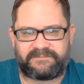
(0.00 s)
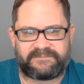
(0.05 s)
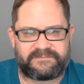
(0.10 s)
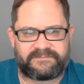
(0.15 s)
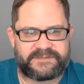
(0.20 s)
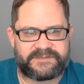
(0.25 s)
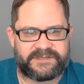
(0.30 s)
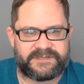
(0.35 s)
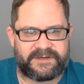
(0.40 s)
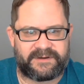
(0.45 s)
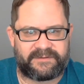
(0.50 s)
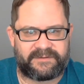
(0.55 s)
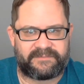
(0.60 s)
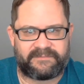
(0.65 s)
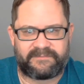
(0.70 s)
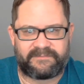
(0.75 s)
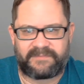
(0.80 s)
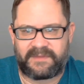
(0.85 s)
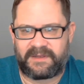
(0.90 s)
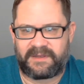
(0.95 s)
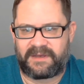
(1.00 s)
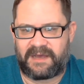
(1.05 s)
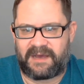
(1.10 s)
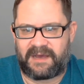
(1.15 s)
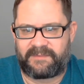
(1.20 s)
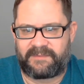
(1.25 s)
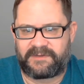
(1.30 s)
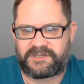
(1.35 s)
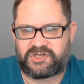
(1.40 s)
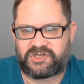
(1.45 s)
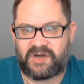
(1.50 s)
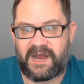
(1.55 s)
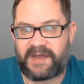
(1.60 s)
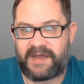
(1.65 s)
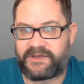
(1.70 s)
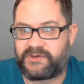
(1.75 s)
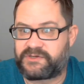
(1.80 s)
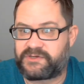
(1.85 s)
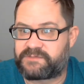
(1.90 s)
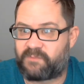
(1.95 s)
So I'm going to try
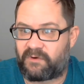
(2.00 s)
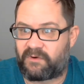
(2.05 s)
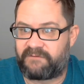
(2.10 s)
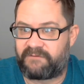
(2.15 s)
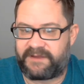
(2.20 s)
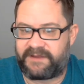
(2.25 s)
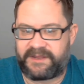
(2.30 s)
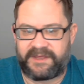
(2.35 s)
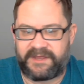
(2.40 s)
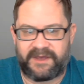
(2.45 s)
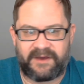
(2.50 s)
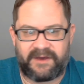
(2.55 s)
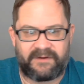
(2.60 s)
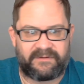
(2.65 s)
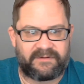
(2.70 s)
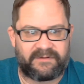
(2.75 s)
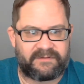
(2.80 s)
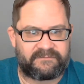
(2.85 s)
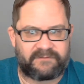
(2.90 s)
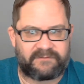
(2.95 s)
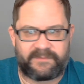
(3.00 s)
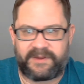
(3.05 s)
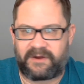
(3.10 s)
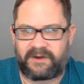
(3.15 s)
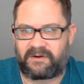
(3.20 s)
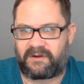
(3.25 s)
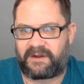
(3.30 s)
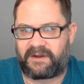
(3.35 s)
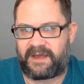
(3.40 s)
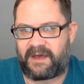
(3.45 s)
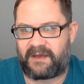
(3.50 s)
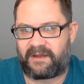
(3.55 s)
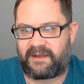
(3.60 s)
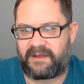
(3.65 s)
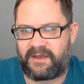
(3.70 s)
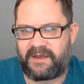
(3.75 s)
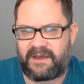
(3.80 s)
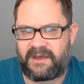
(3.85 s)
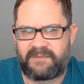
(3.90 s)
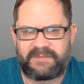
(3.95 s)
and use more video from here on out.
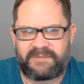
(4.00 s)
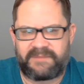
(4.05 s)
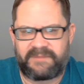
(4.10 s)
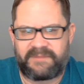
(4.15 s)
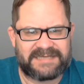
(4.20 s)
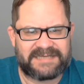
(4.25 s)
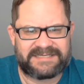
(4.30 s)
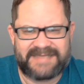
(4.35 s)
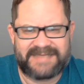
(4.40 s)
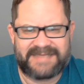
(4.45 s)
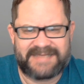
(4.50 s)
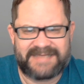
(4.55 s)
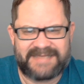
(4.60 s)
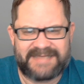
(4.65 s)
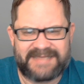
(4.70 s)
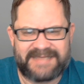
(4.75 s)
But guys, that is